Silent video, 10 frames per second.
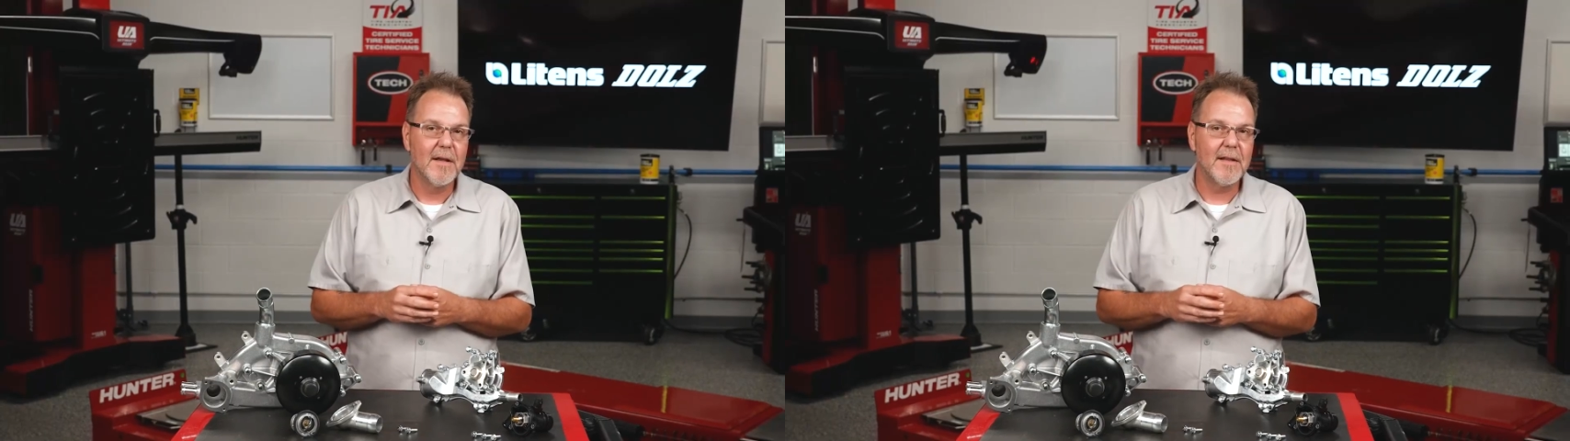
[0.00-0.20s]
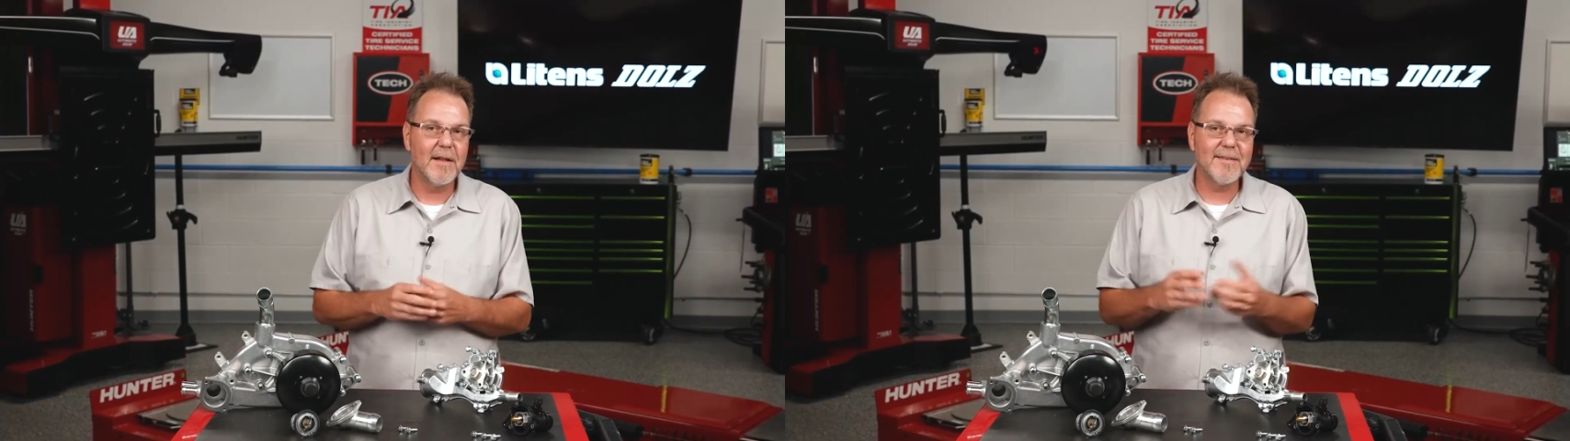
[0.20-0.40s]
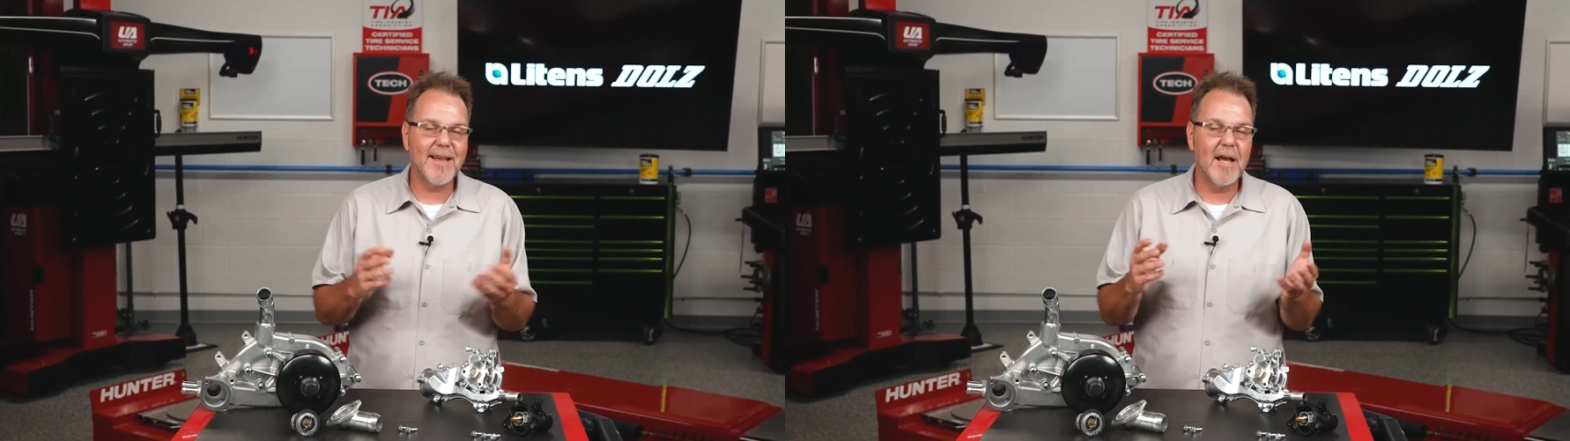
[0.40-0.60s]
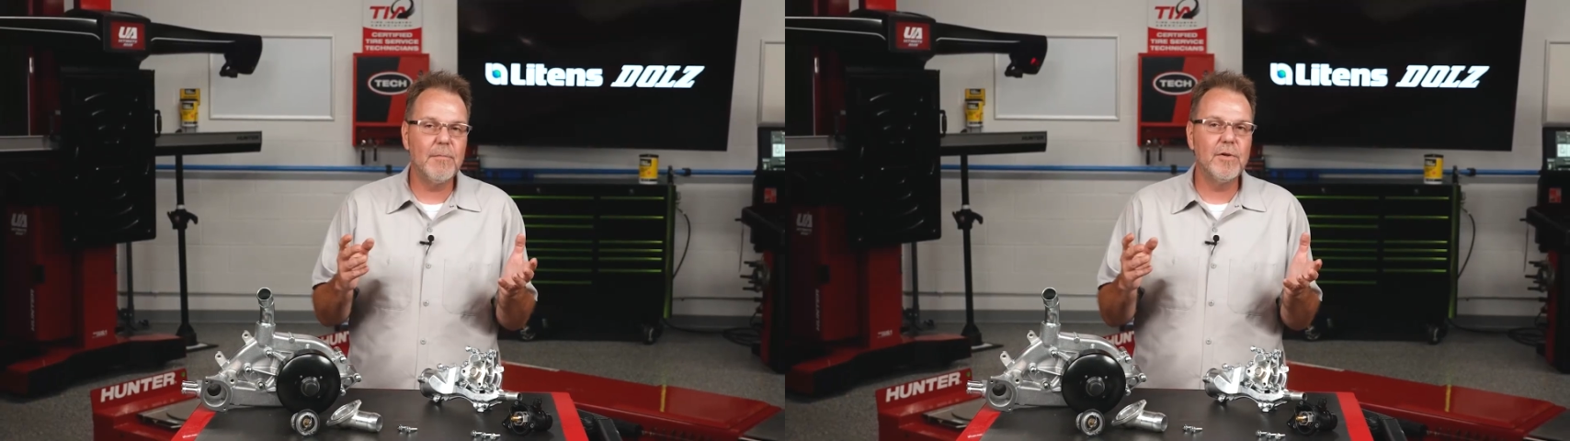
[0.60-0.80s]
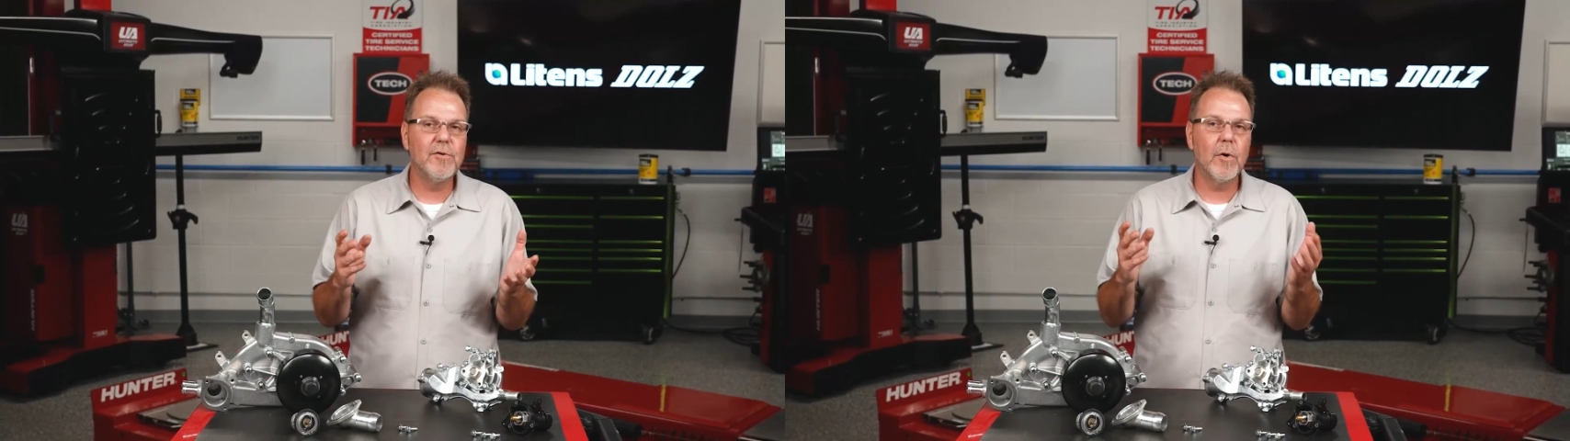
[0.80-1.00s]
That's time
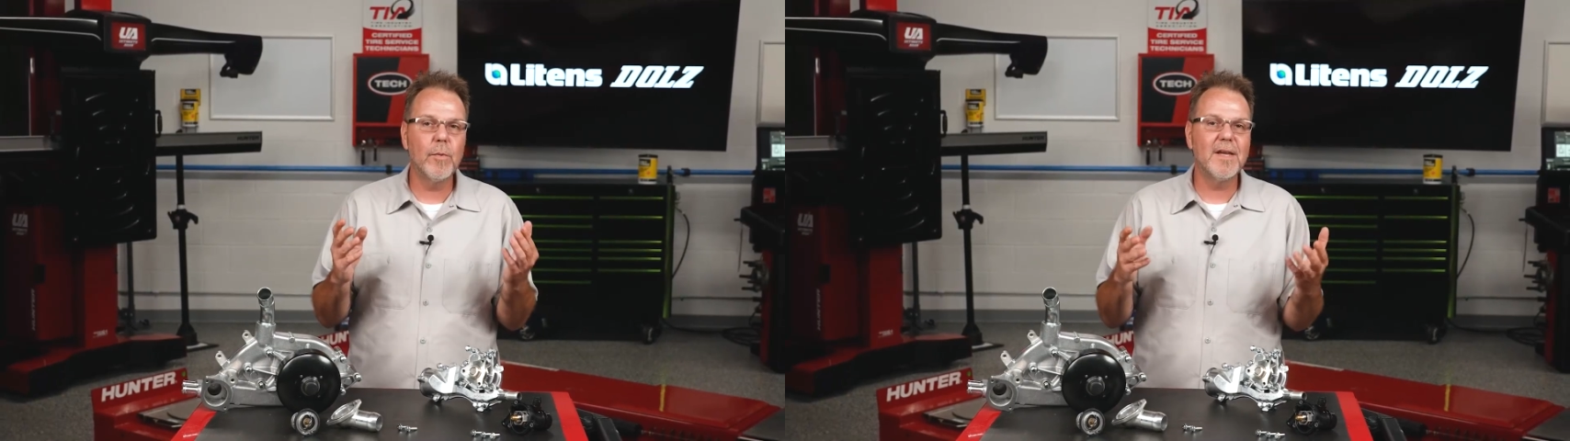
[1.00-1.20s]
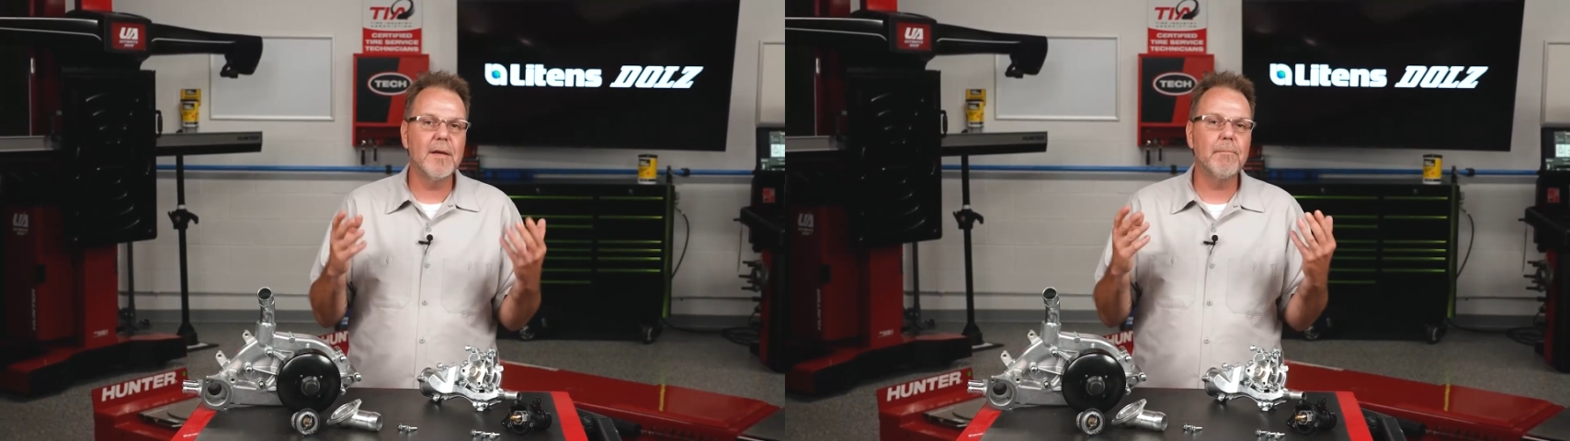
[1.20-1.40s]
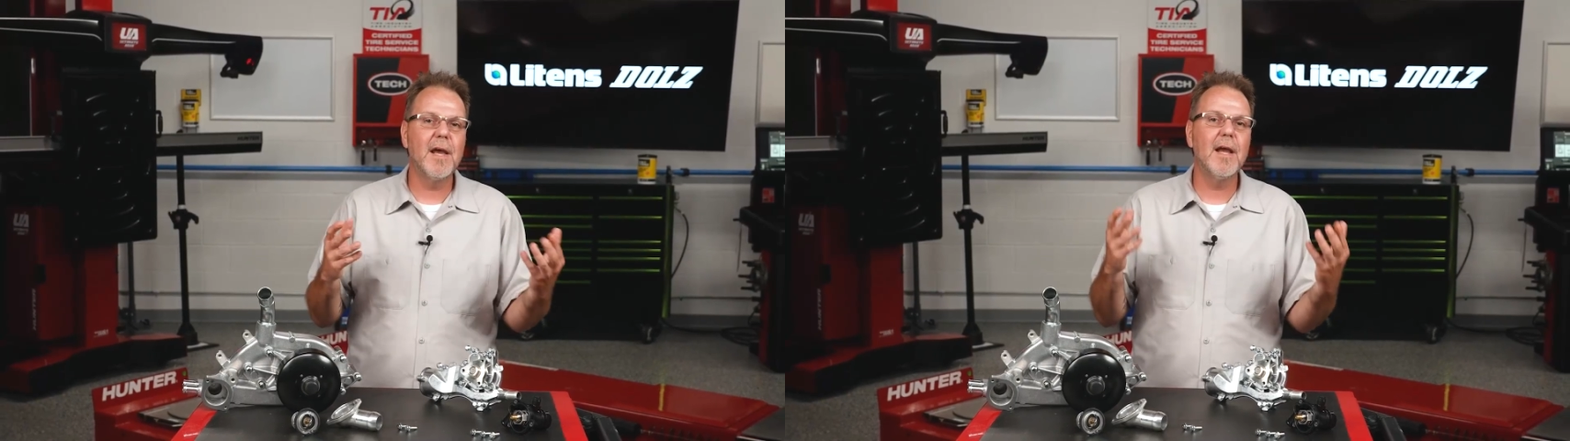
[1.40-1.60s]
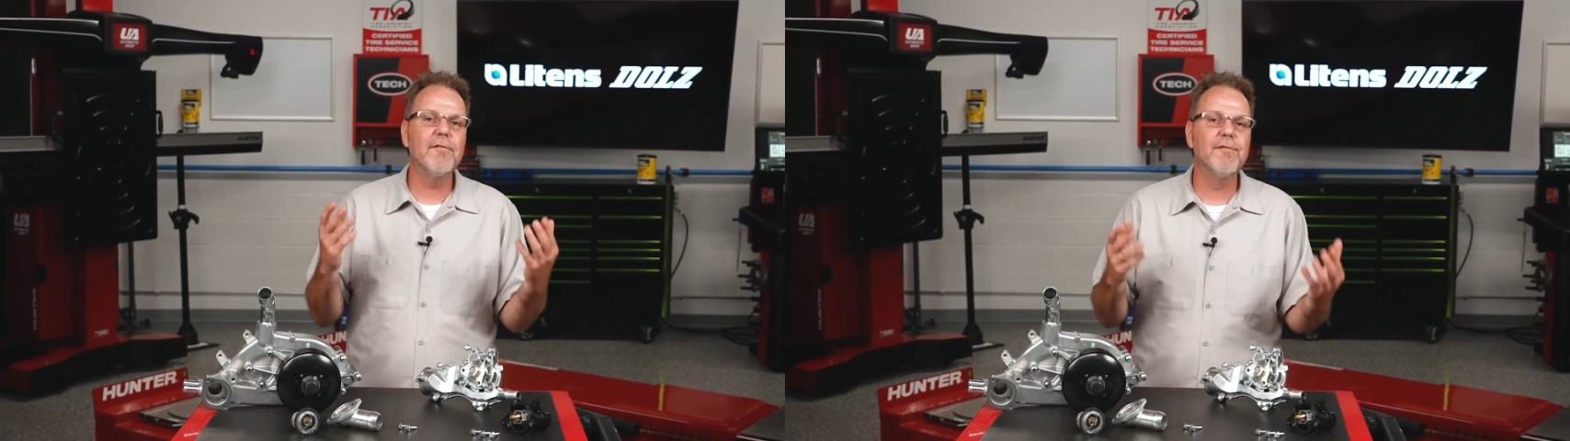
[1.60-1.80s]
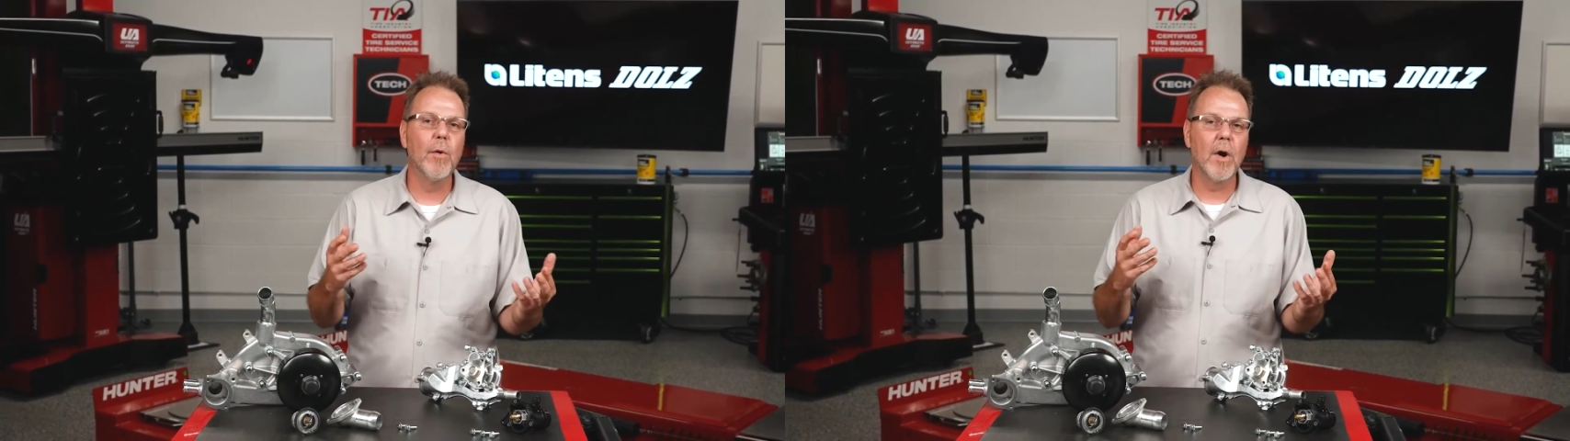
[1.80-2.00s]
you don't get paid
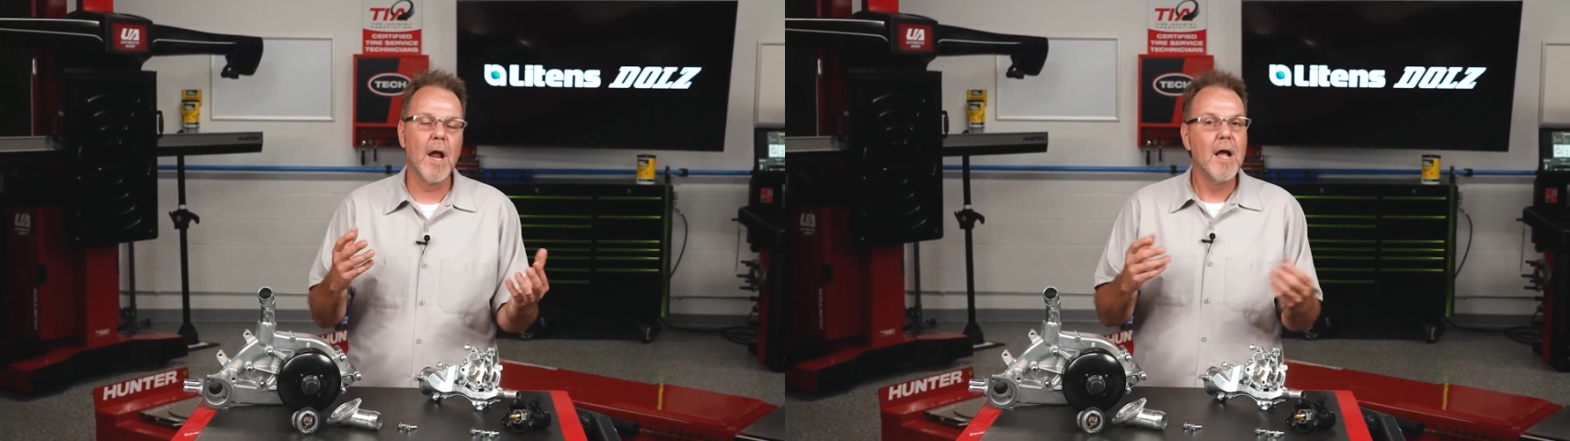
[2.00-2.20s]
for.